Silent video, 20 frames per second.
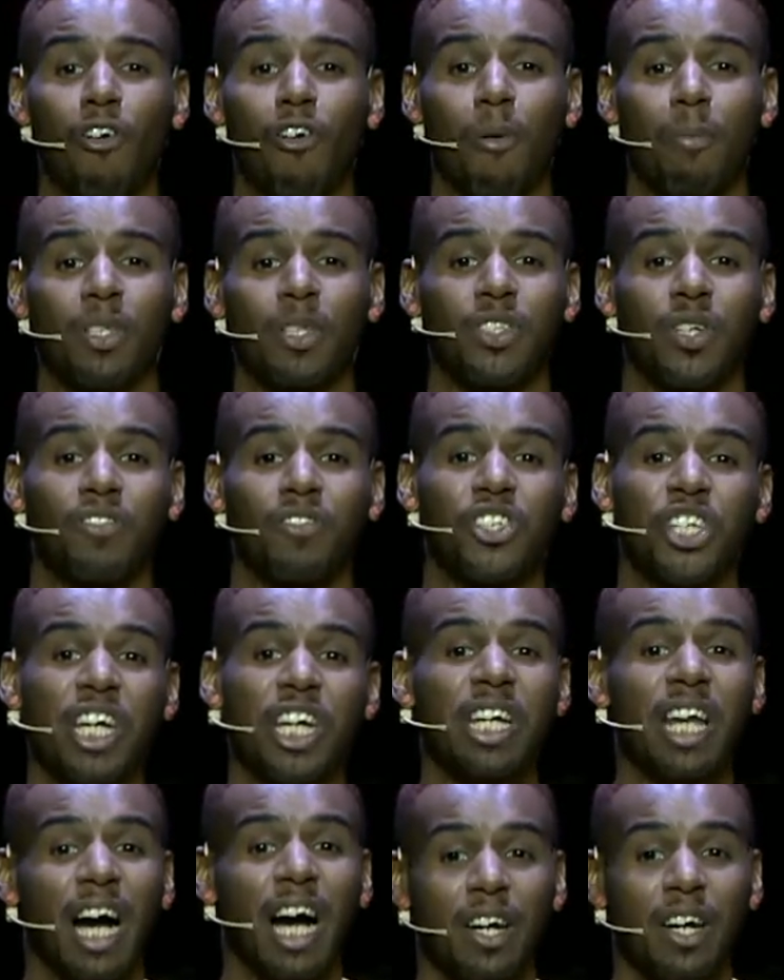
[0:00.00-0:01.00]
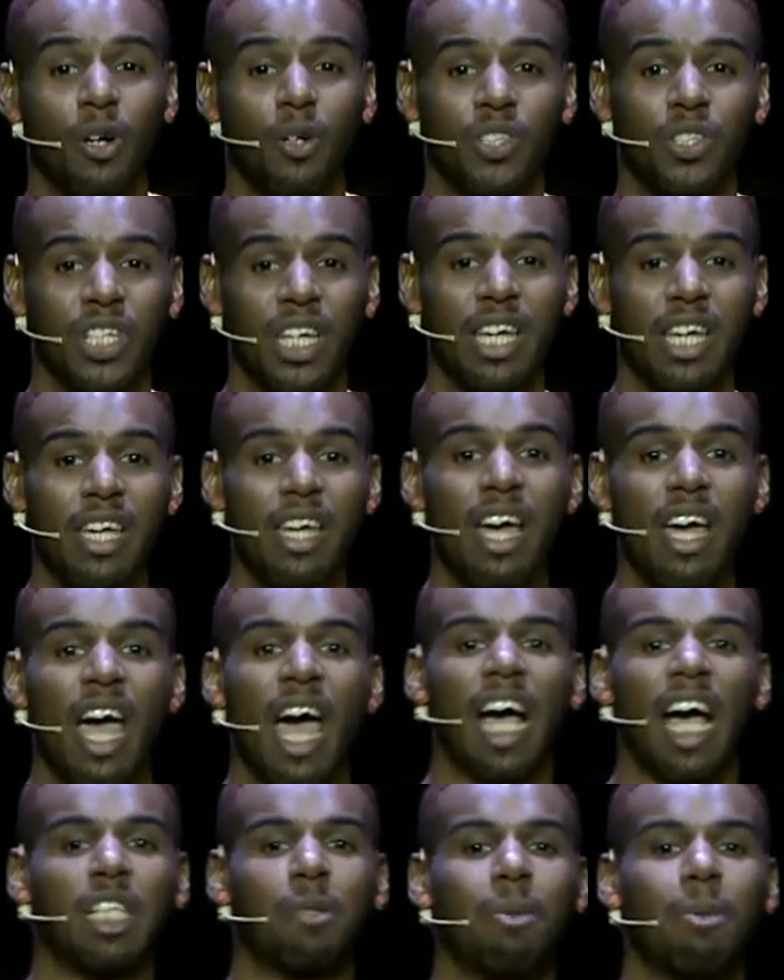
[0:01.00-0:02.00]
performance of G90T
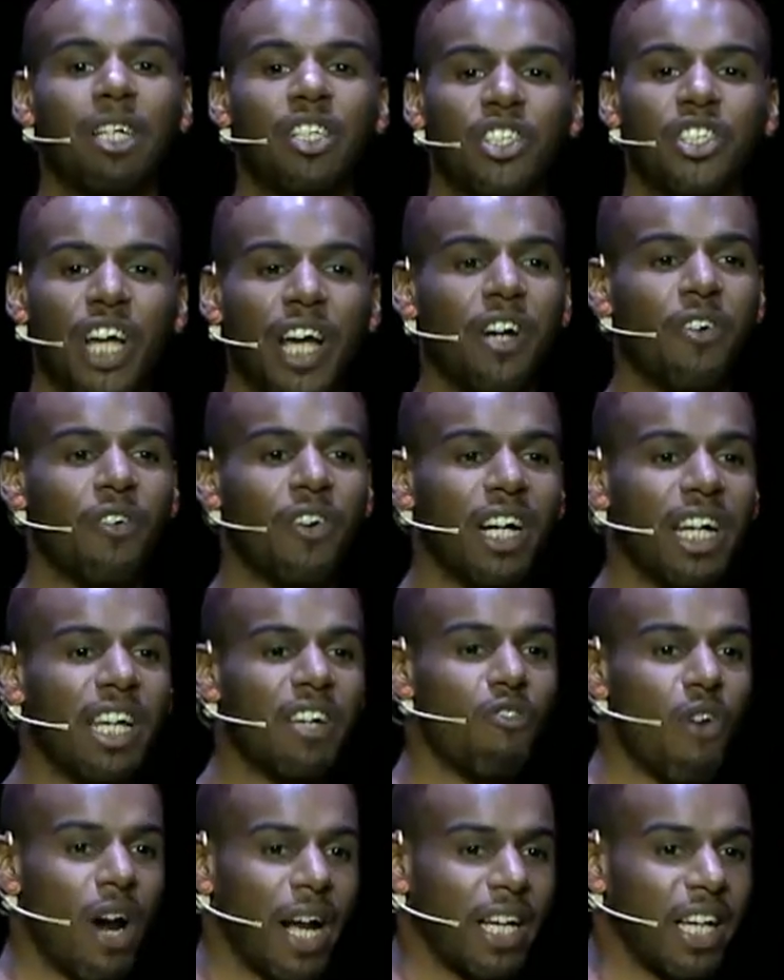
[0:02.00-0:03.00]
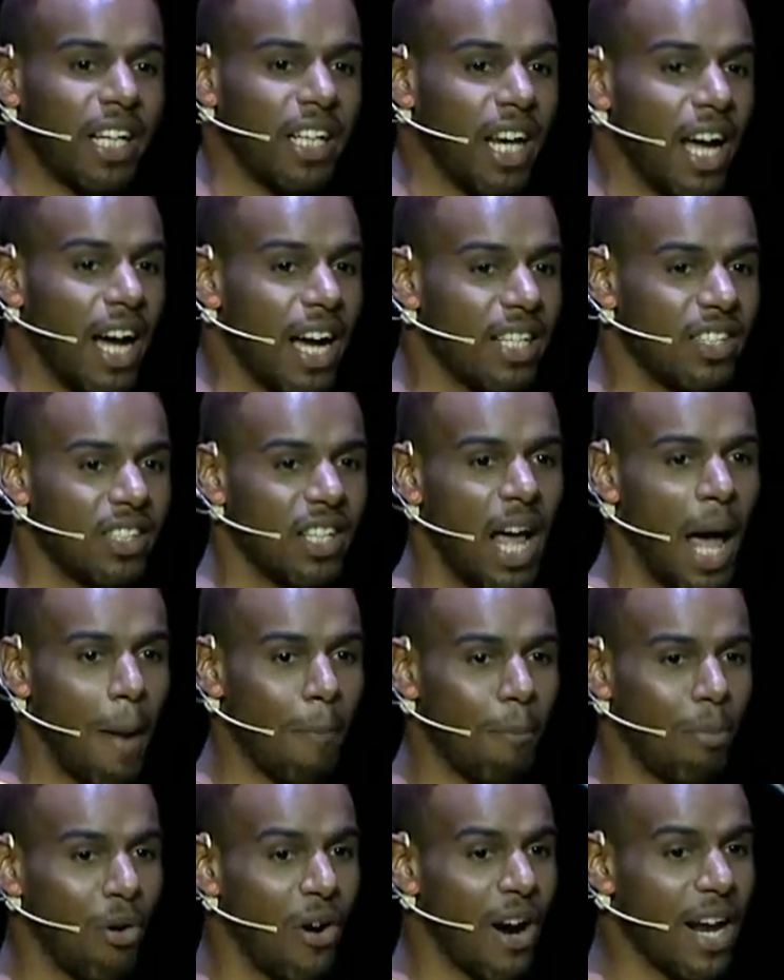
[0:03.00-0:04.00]
has been generally recognized
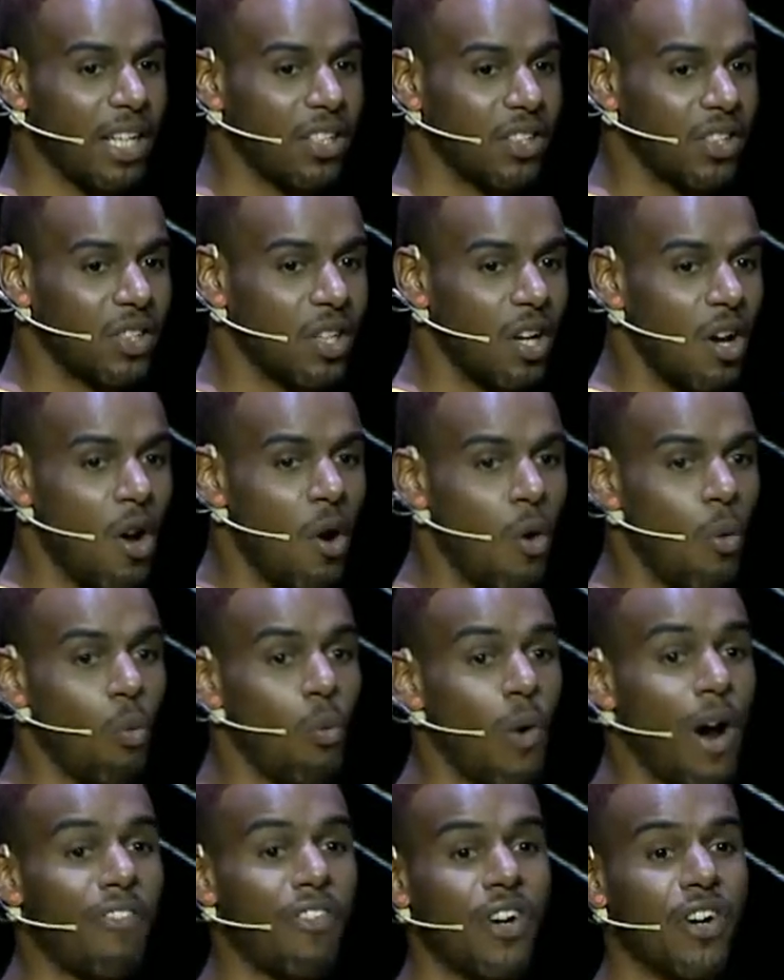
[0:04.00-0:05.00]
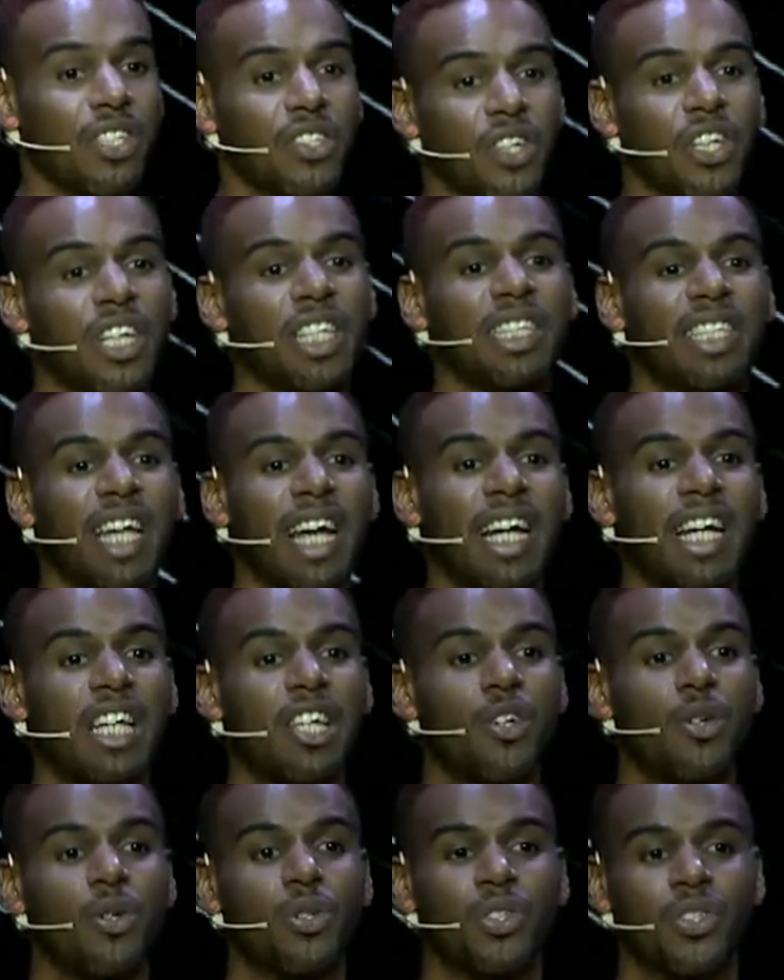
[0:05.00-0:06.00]
and praised, whether it's on a
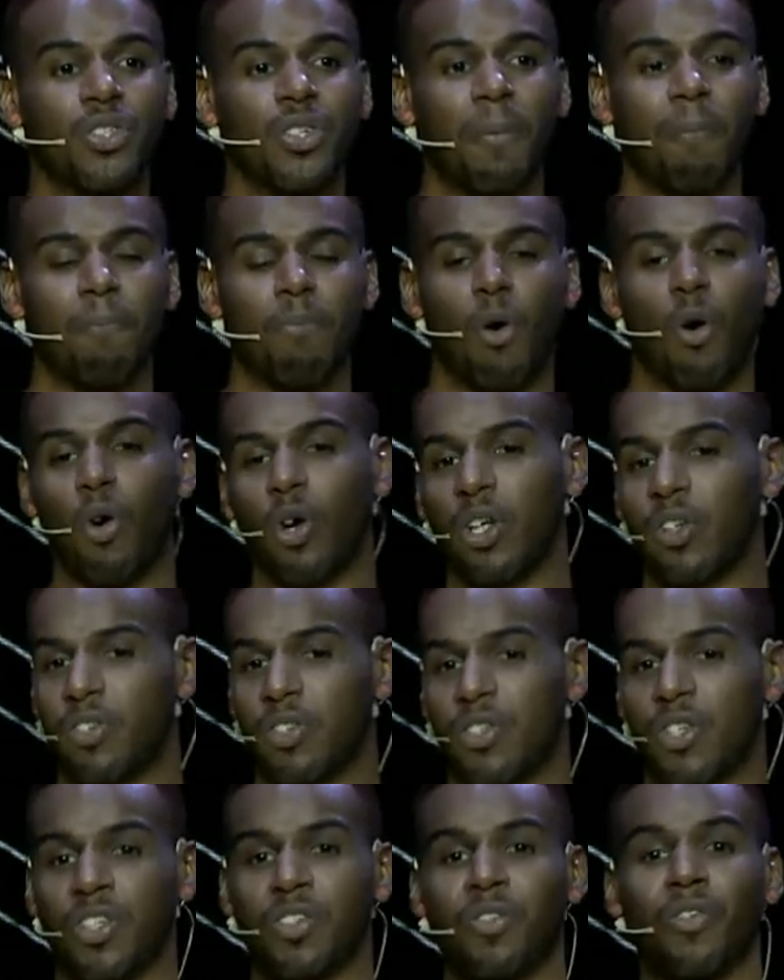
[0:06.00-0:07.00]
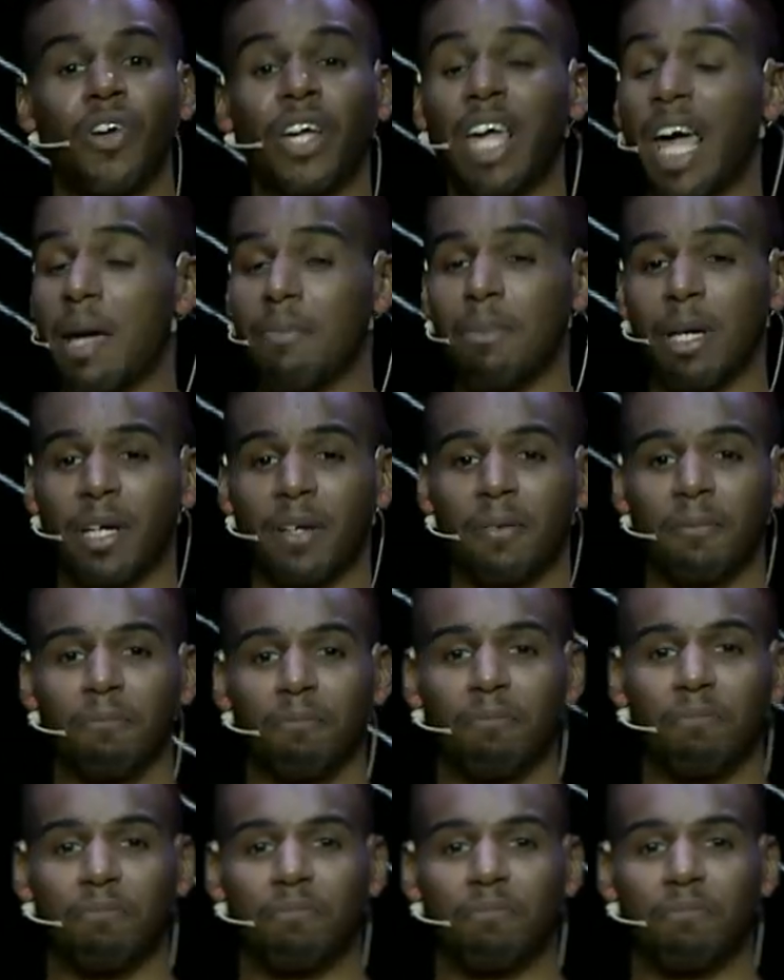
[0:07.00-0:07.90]
daily use or just for gaming.